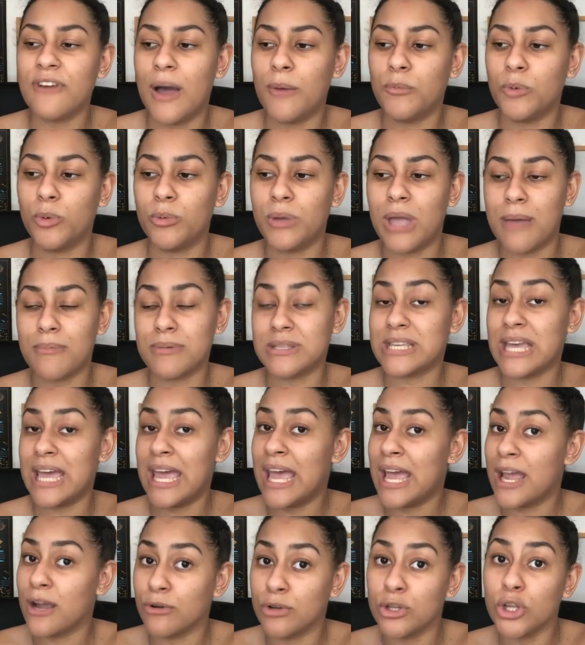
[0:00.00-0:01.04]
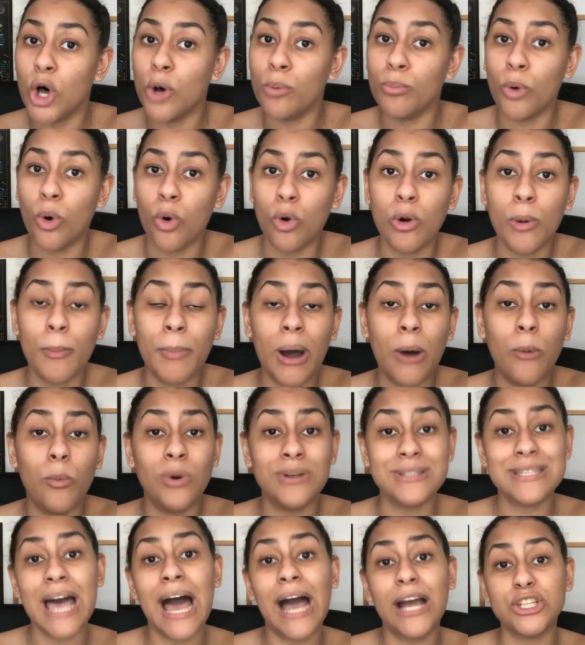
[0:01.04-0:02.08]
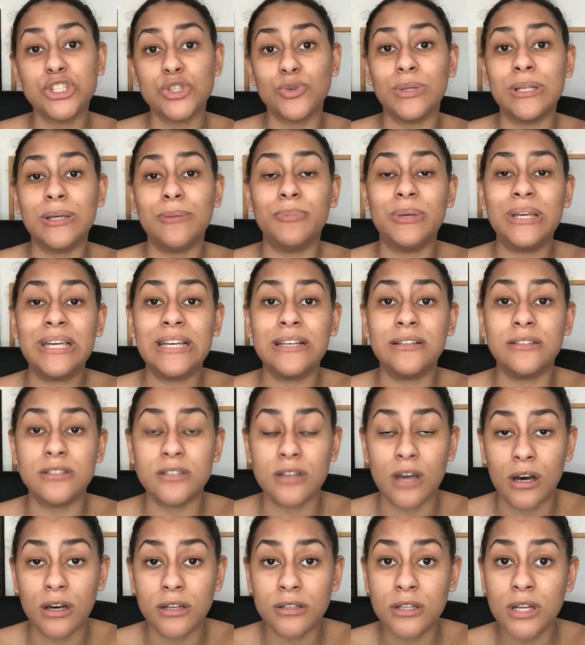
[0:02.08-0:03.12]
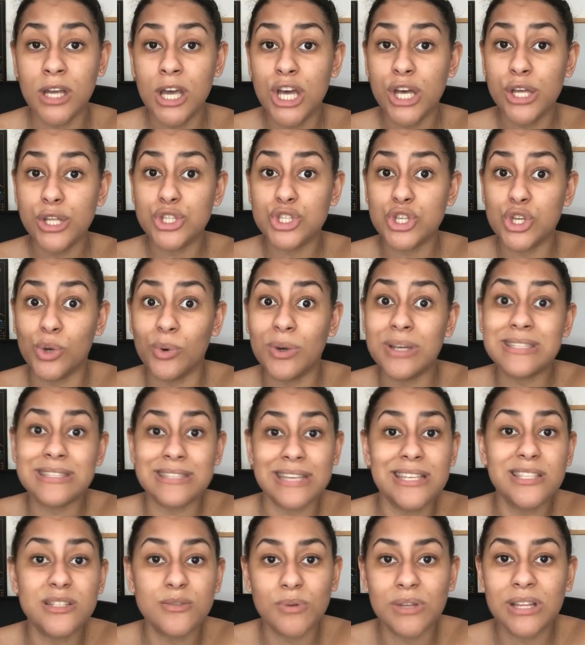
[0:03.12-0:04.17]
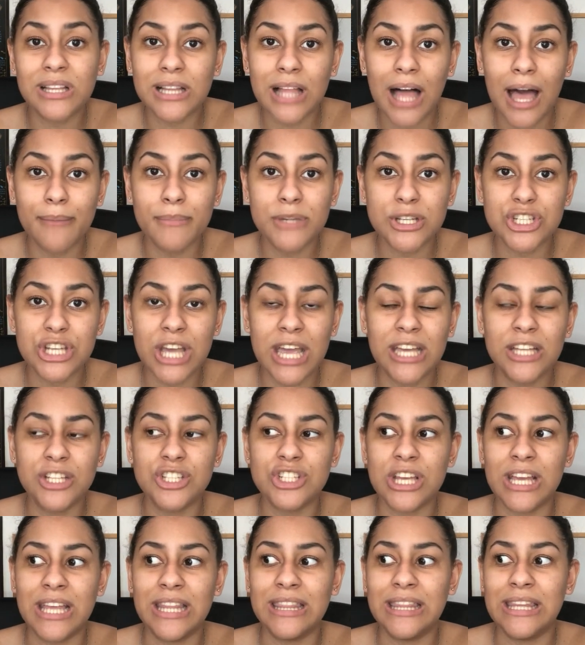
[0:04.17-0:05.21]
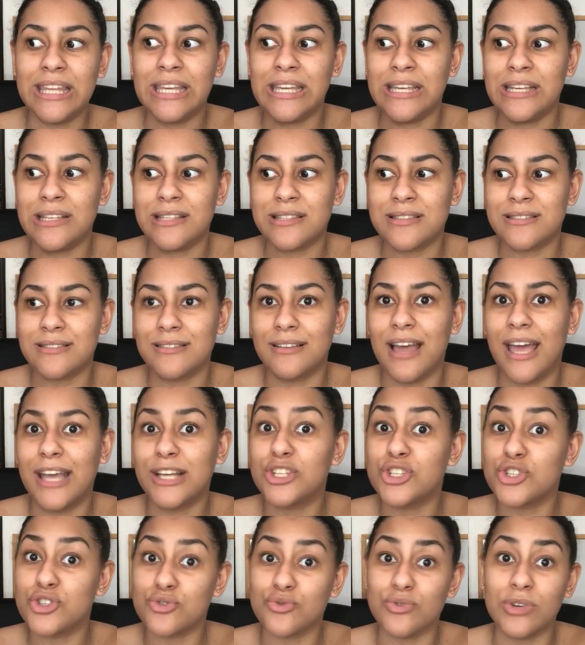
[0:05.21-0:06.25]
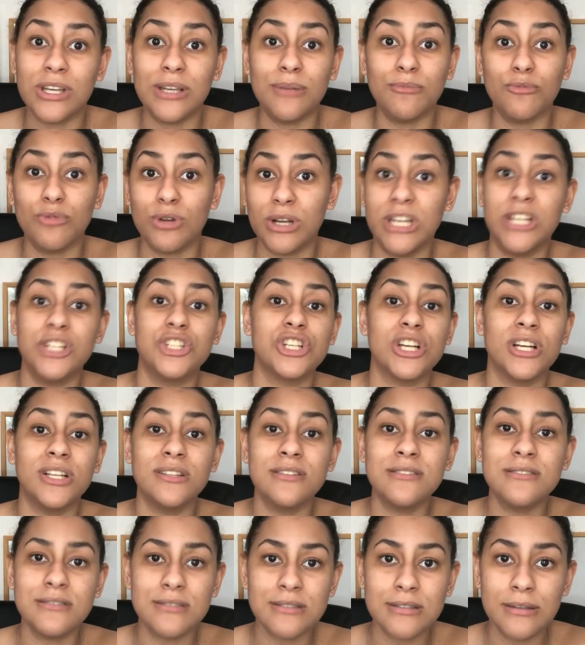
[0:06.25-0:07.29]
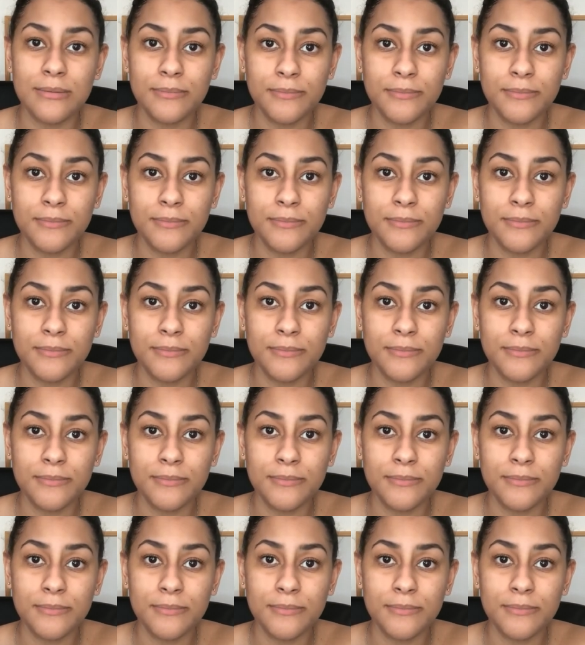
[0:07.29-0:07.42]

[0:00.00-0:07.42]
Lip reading: and we'll be able to hear a lot more about what's actually being done to assist with climate change in these extreme regions.